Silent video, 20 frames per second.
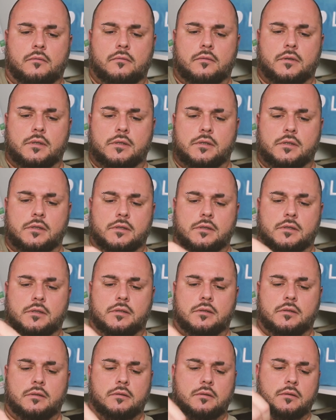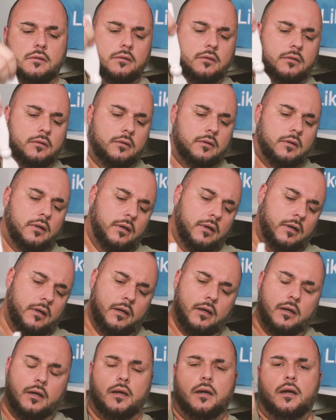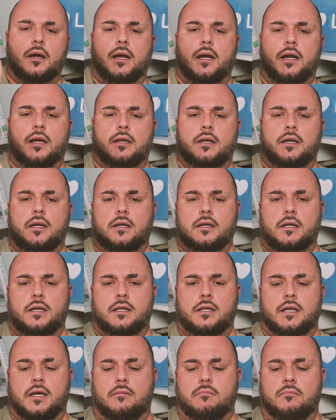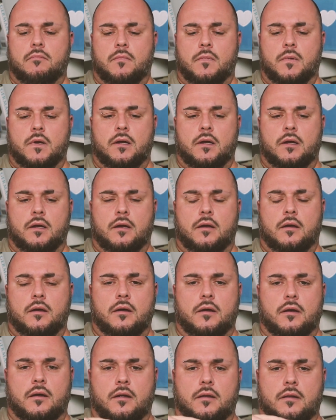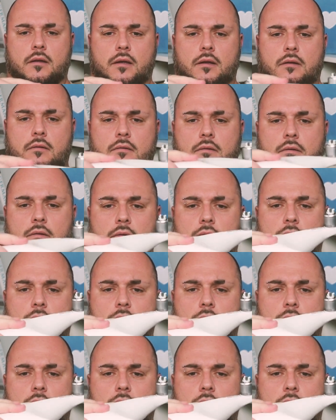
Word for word: which is handy, you need them. And then